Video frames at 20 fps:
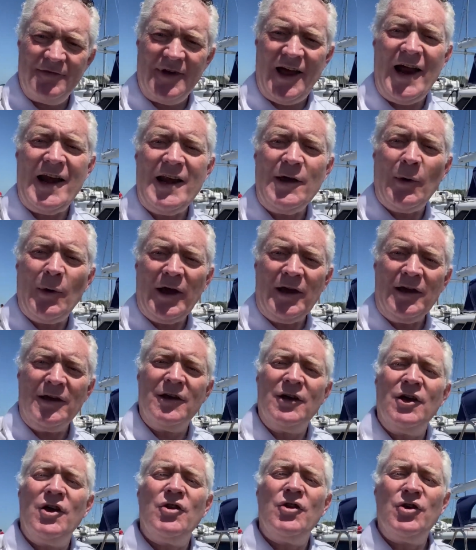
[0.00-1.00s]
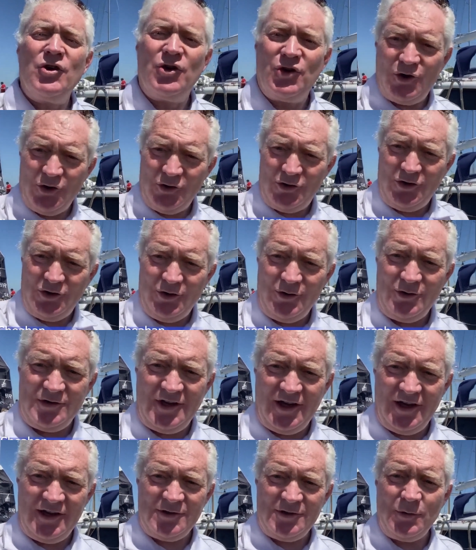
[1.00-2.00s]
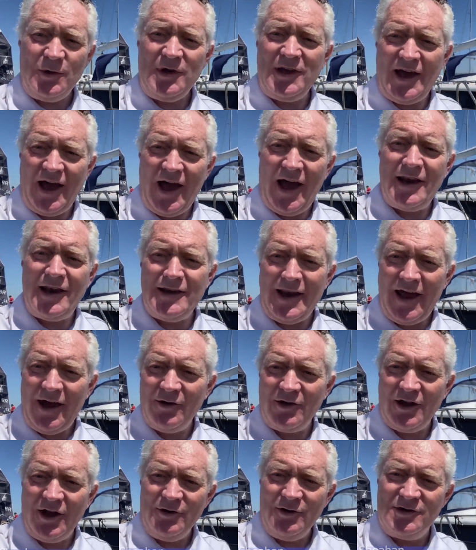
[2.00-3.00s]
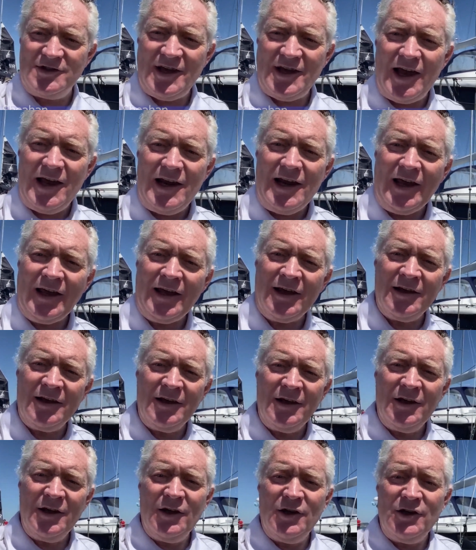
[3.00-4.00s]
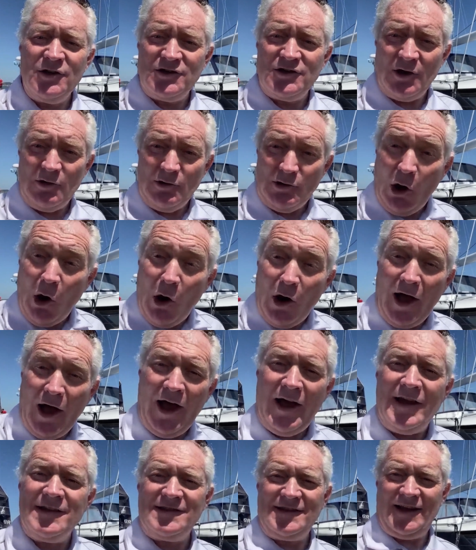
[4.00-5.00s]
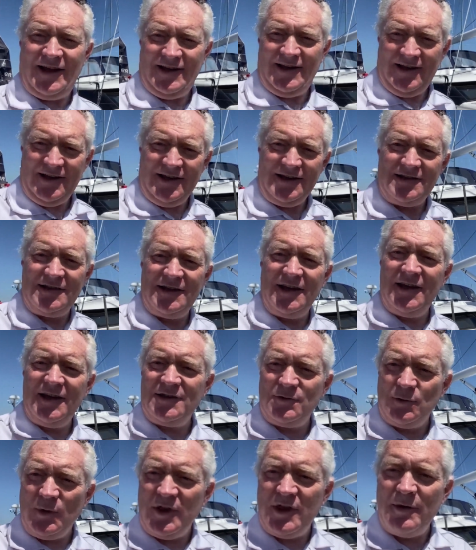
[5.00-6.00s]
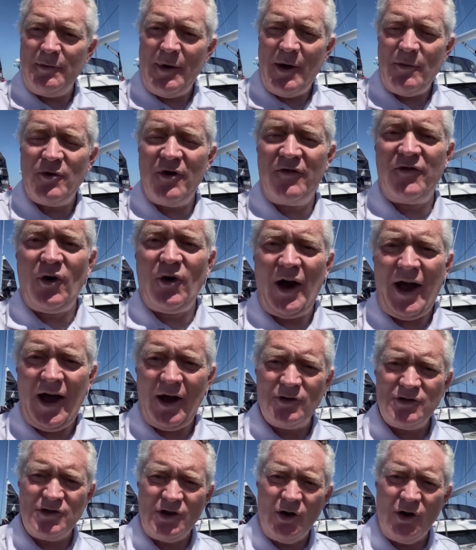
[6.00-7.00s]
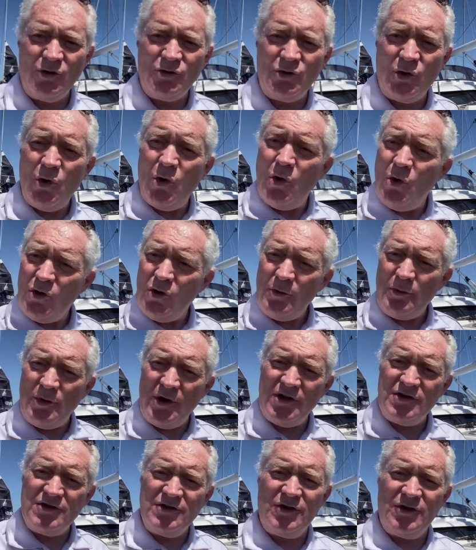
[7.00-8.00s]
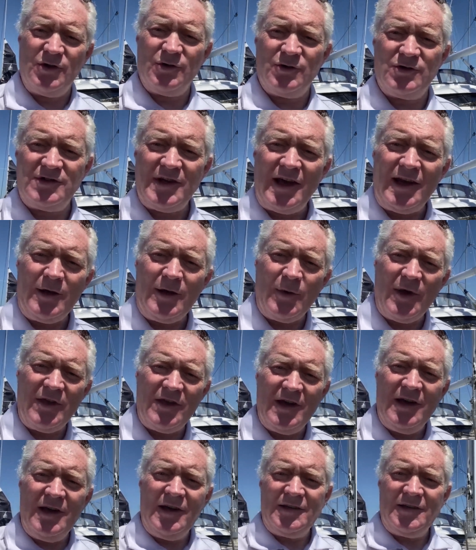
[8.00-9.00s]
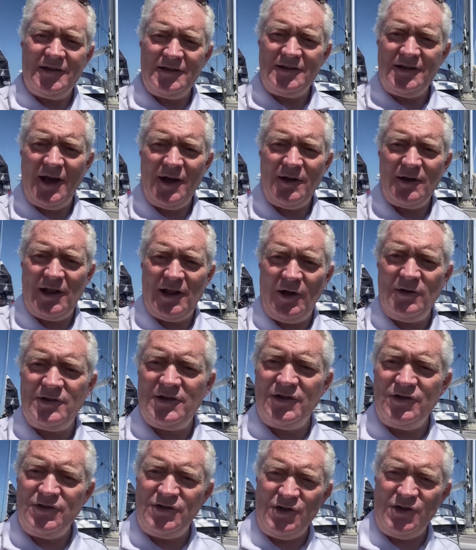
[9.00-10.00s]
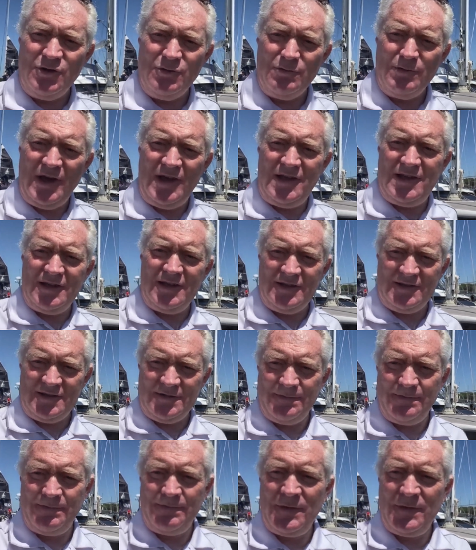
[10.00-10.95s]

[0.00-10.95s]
Anyway, the good news is we can now go sailing. So long as, that is, it's with a member of your household or the person that you're sailing with doesn't get closer than 2 meters.